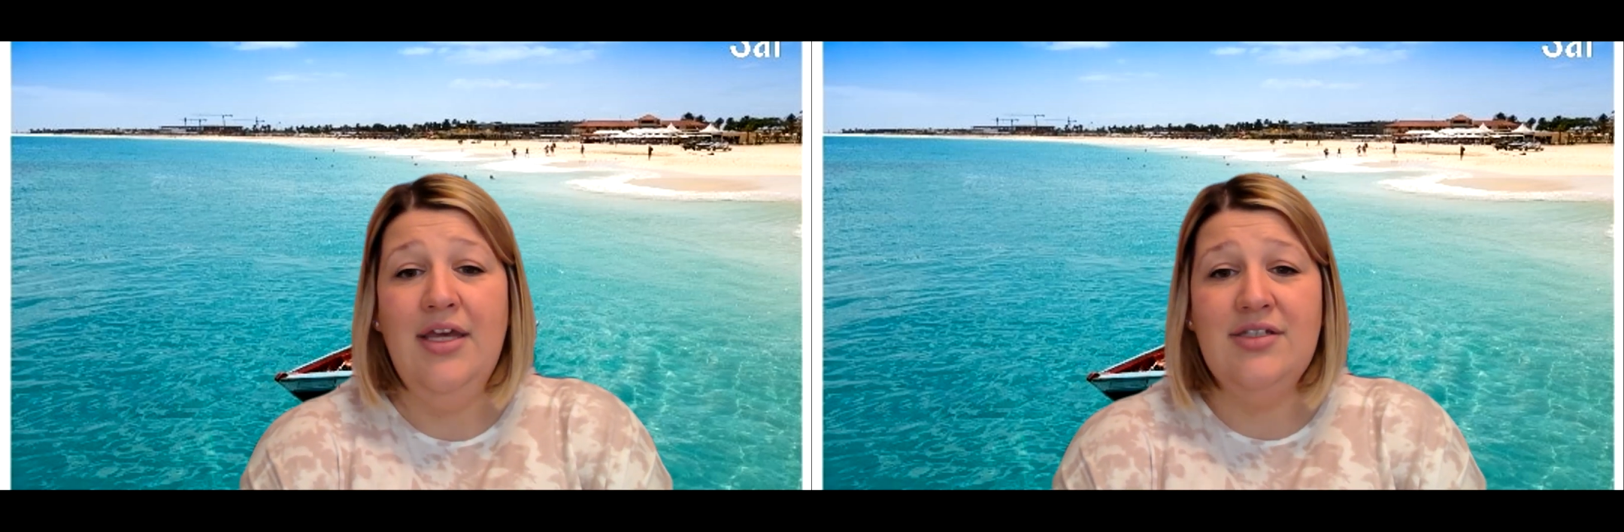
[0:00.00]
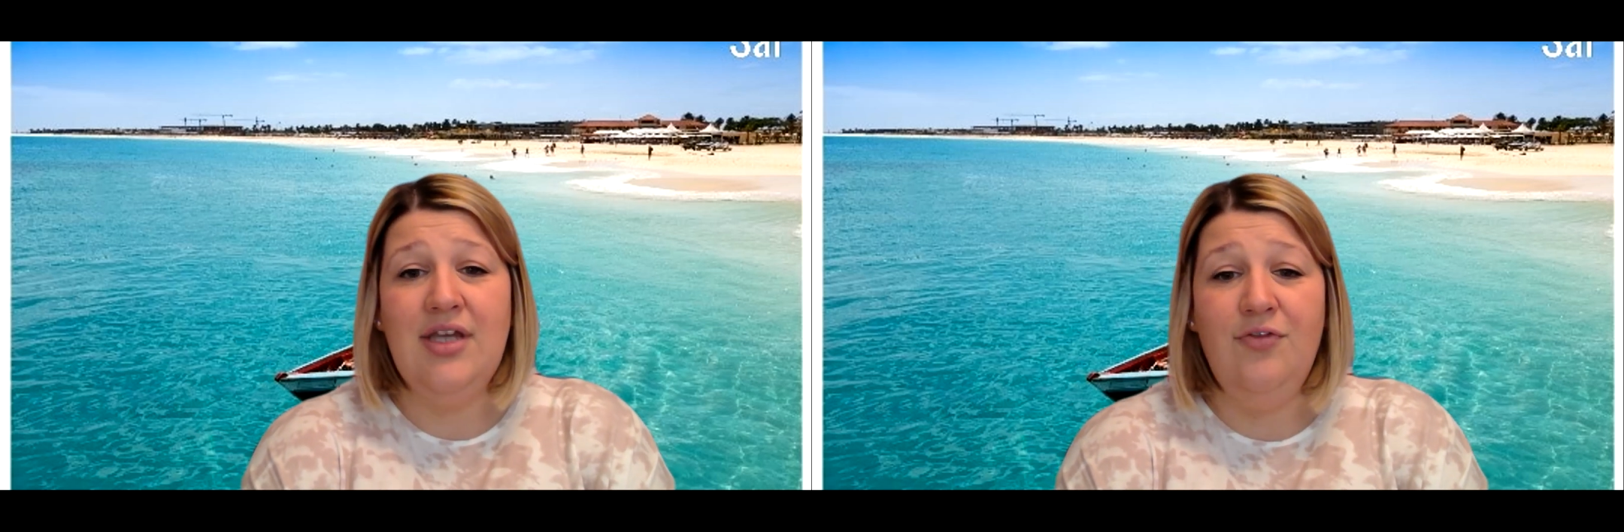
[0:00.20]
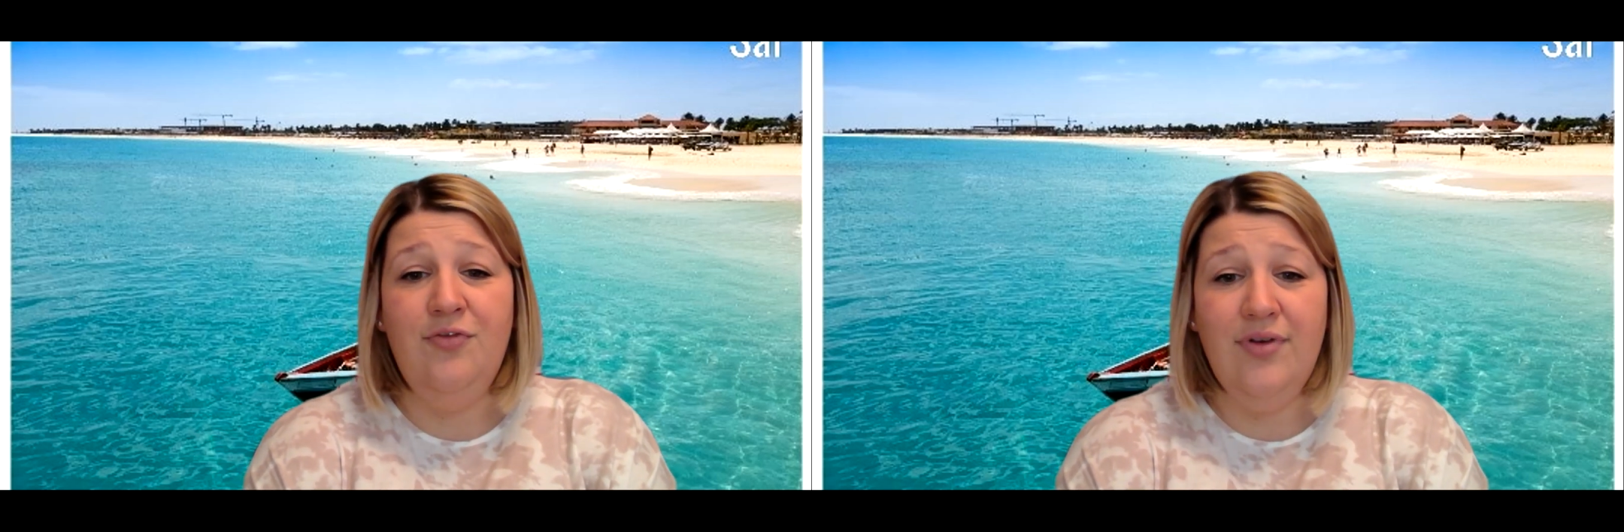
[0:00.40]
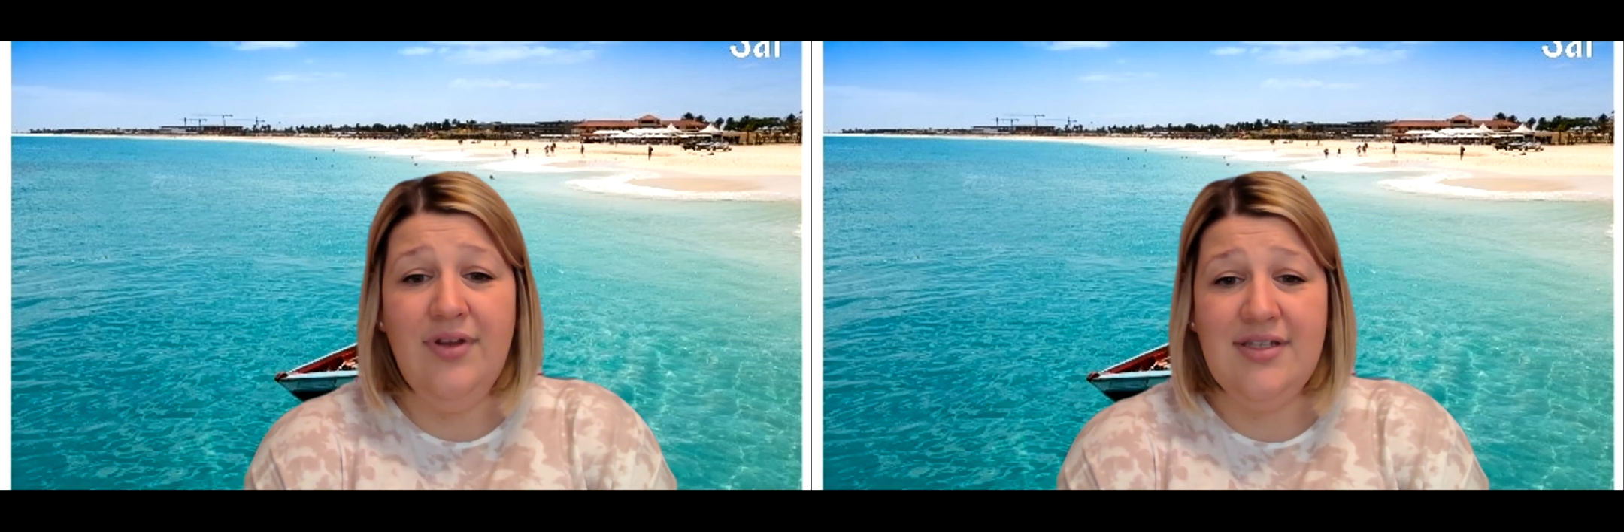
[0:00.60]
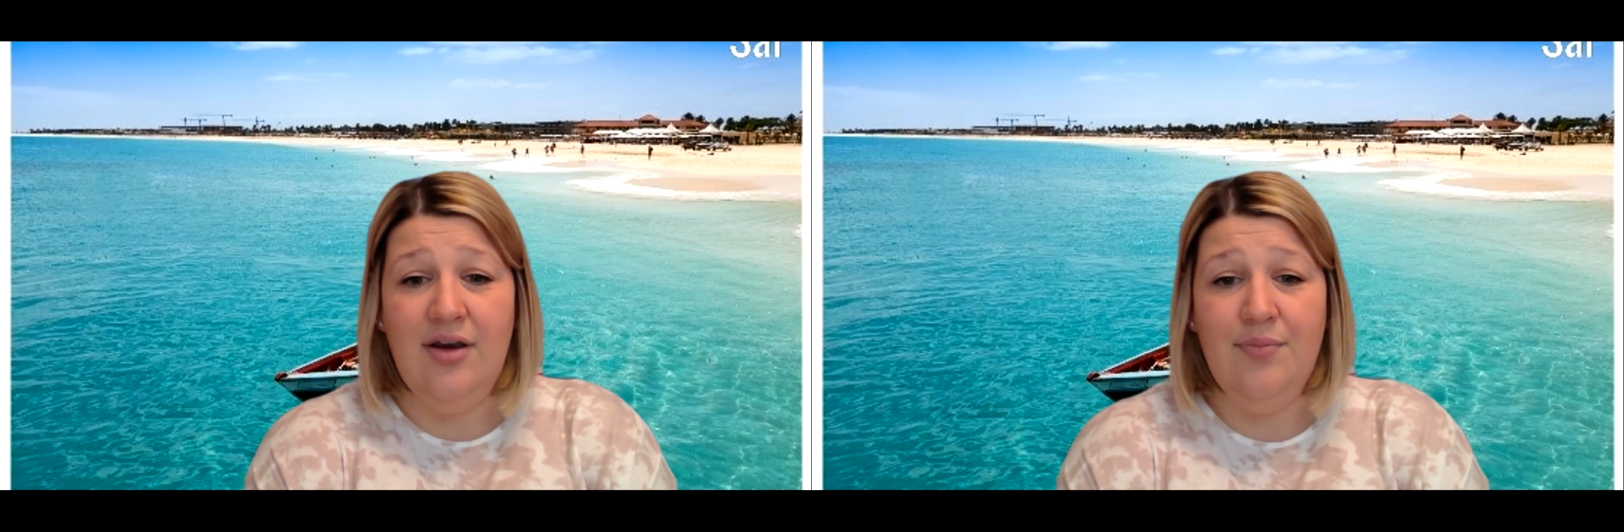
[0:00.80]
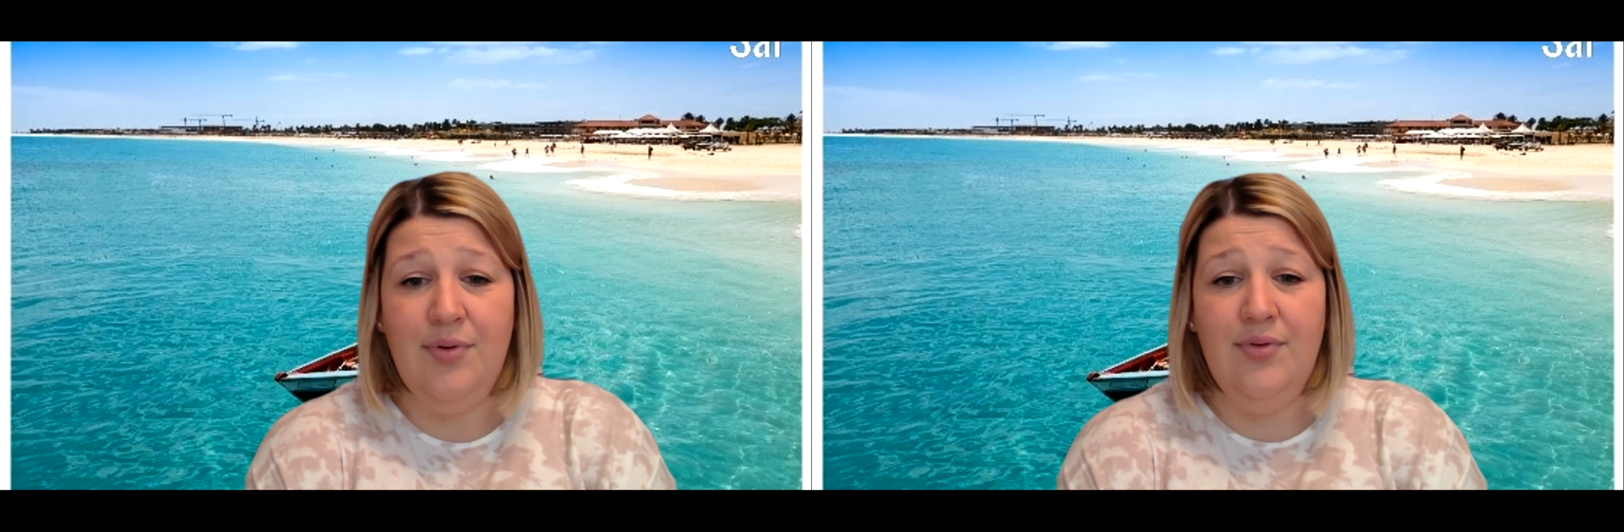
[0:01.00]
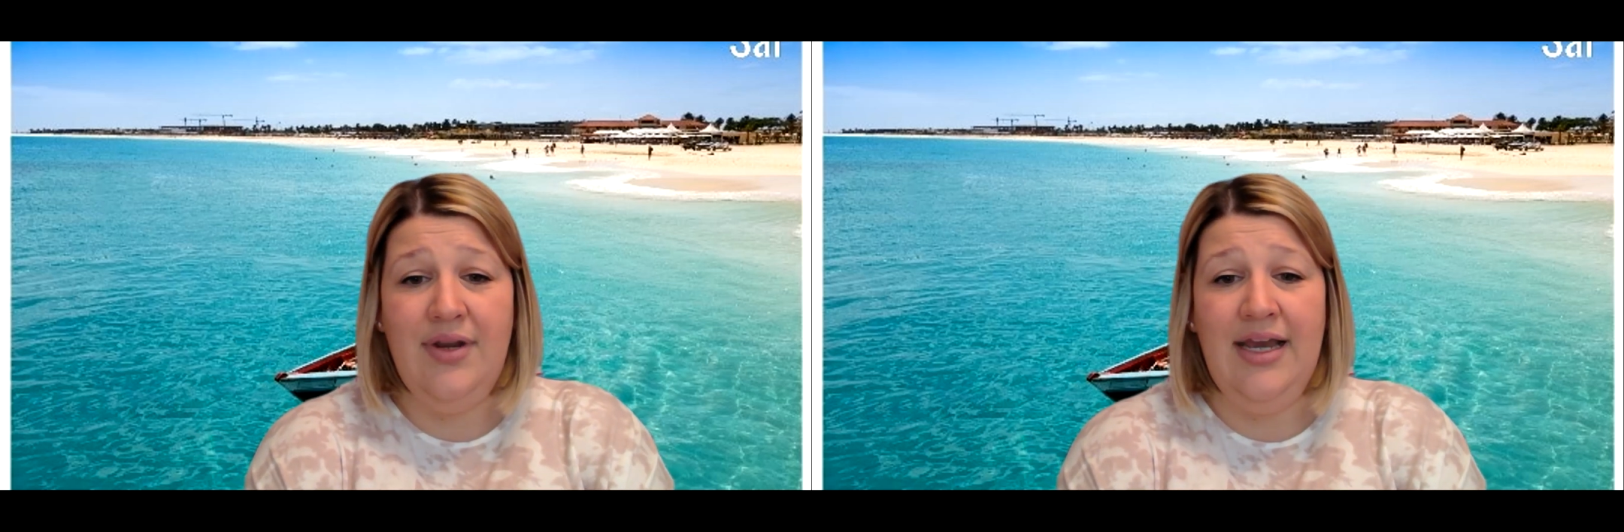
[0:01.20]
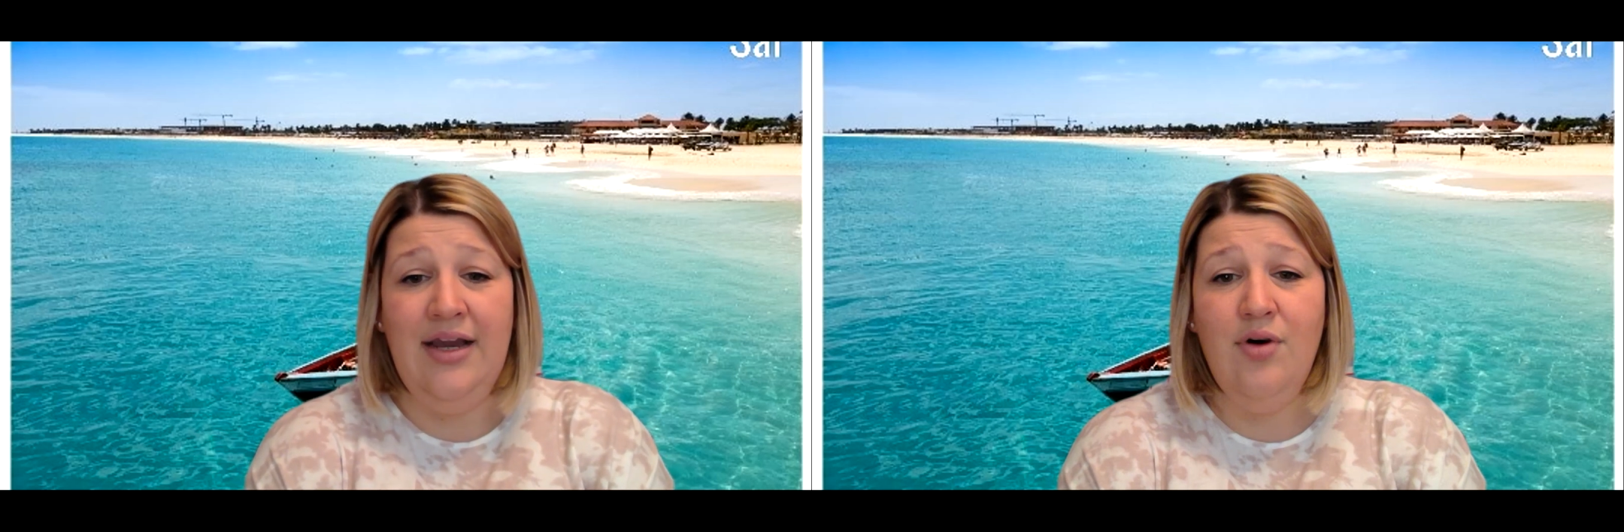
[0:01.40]
So for example,
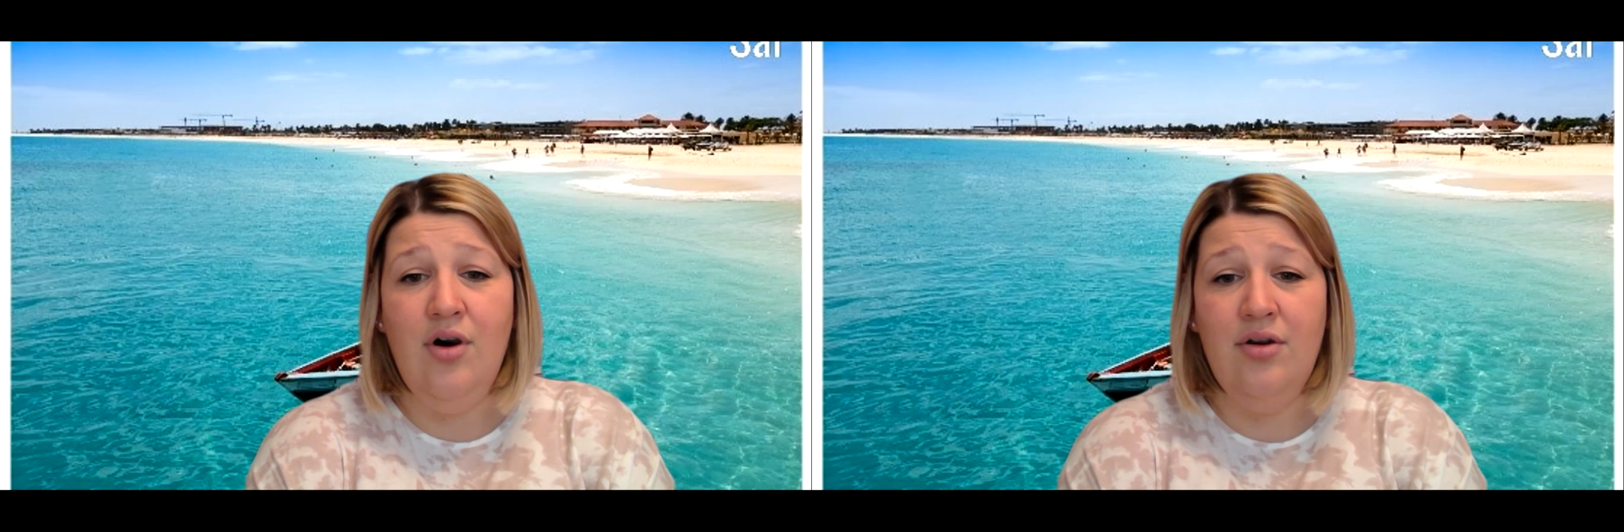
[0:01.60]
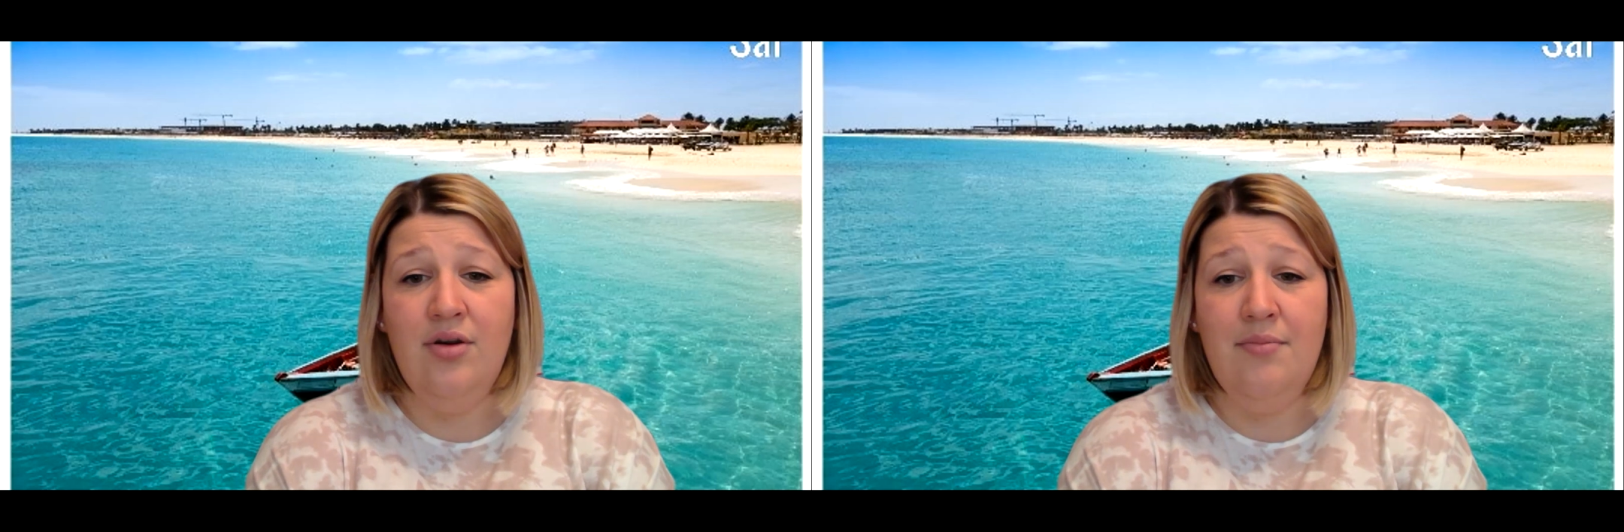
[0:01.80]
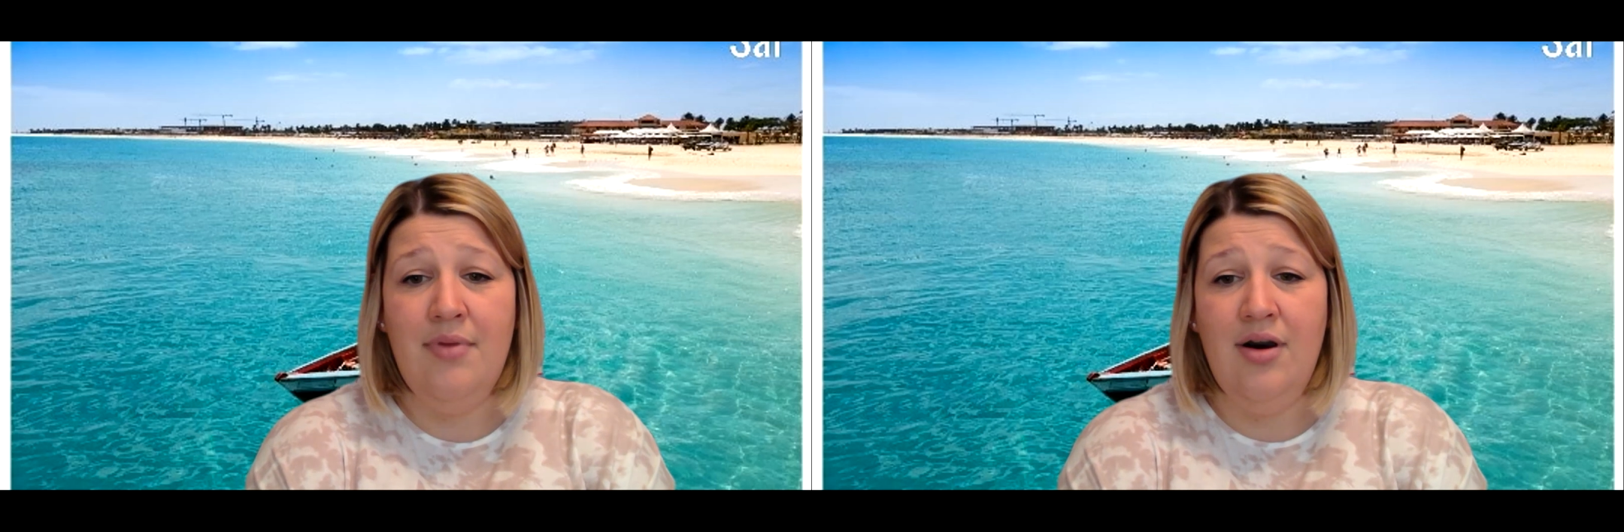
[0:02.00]
now on